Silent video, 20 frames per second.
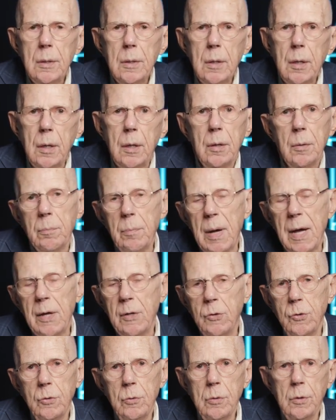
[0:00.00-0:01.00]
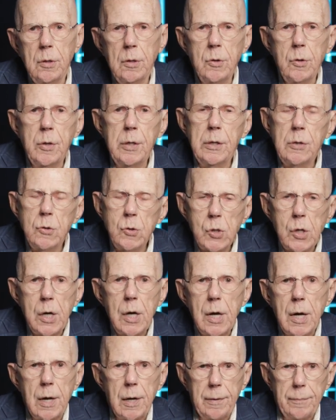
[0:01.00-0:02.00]
uh, Matthew, Luke, and
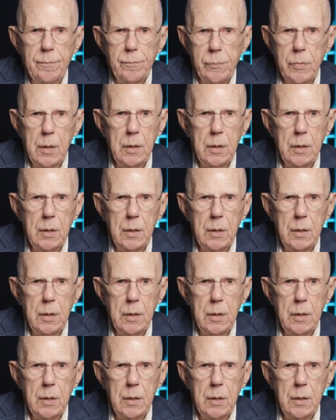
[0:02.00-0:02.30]
John.